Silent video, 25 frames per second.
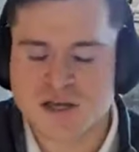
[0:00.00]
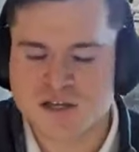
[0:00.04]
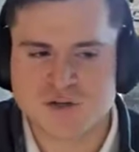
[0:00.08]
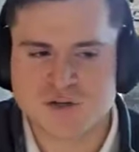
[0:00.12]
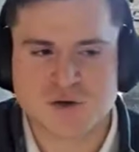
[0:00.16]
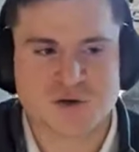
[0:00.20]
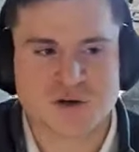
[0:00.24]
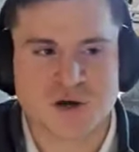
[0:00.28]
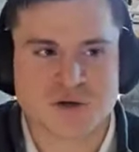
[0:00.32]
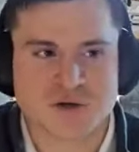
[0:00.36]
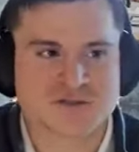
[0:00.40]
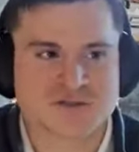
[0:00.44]

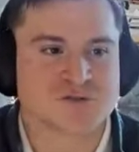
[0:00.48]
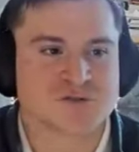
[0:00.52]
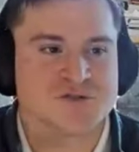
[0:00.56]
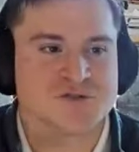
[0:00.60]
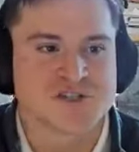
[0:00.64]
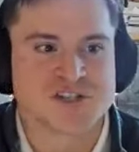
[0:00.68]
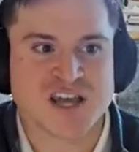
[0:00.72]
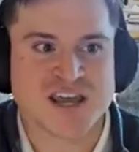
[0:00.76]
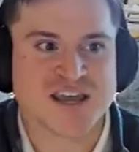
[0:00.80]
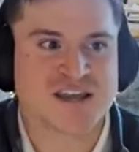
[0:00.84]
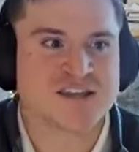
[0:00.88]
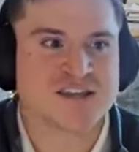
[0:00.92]
You can also
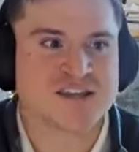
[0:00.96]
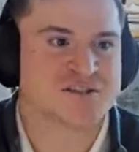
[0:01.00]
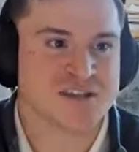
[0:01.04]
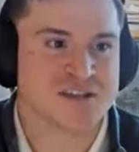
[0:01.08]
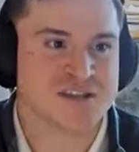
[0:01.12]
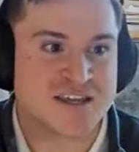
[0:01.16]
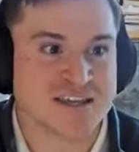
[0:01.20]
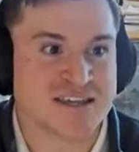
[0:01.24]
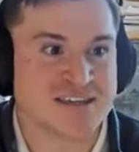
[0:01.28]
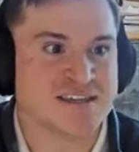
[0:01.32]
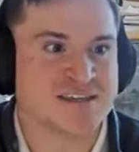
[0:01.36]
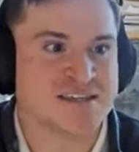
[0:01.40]
change
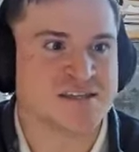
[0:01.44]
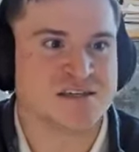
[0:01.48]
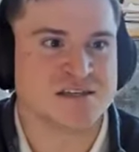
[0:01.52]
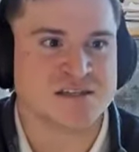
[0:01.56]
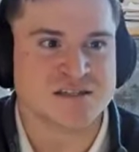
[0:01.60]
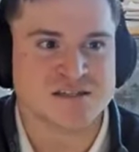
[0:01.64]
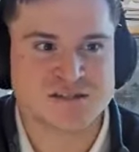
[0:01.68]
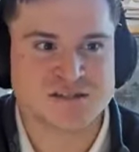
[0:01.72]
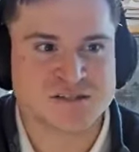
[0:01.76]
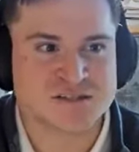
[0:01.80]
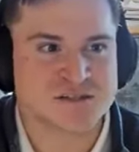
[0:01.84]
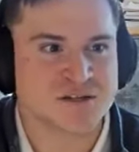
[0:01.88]
the
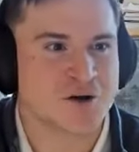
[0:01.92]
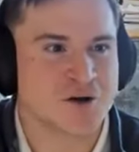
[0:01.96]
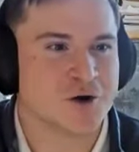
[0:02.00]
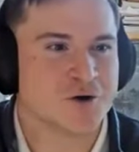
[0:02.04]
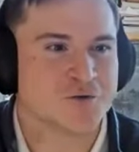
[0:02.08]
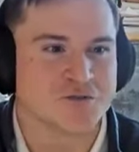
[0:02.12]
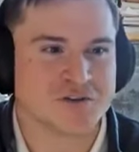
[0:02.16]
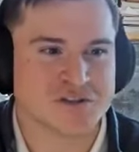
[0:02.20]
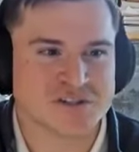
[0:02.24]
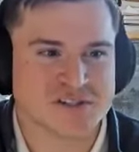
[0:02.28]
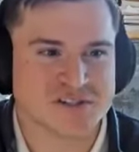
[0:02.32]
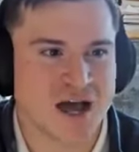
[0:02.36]
keys
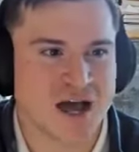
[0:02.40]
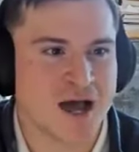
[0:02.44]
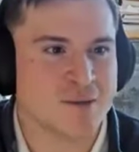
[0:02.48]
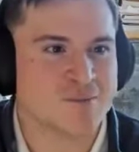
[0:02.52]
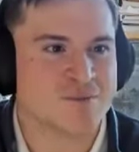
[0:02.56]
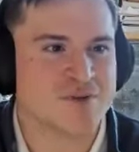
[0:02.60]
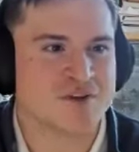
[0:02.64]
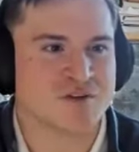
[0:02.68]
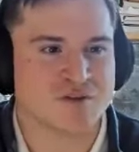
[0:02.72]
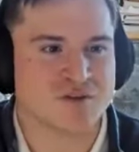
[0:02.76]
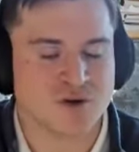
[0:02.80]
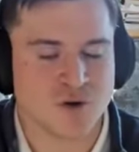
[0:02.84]
over
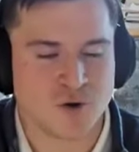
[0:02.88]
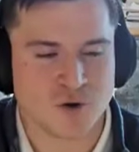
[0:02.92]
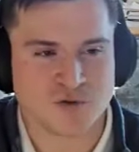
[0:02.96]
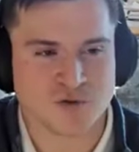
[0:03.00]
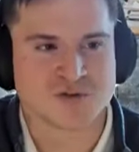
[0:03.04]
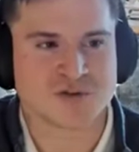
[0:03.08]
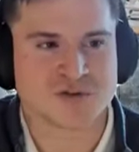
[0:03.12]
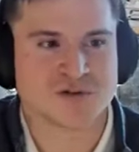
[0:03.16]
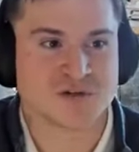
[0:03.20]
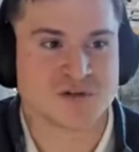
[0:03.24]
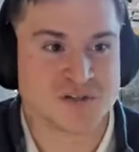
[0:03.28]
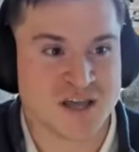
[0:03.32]
time. You can
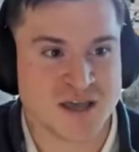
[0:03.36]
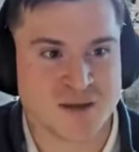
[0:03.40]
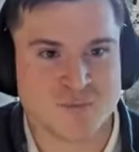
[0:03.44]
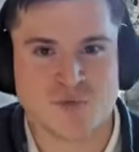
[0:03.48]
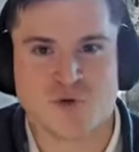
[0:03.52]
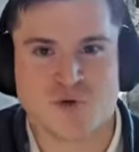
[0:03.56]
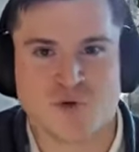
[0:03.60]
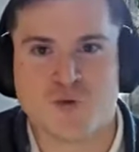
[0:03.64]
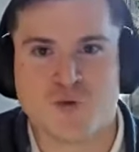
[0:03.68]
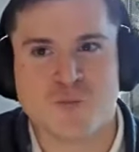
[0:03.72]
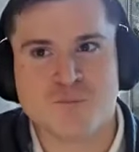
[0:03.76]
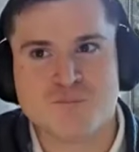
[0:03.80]
alter your
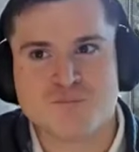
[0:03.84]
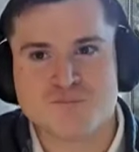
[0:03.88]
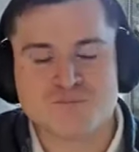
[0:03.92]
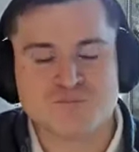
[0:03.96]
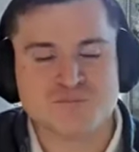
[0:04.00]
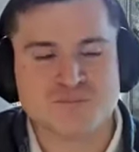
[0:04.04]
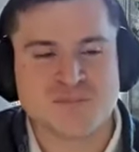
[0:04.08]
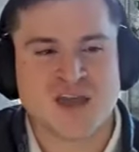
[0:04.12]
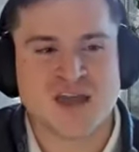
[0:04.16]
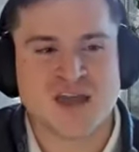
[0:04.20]
table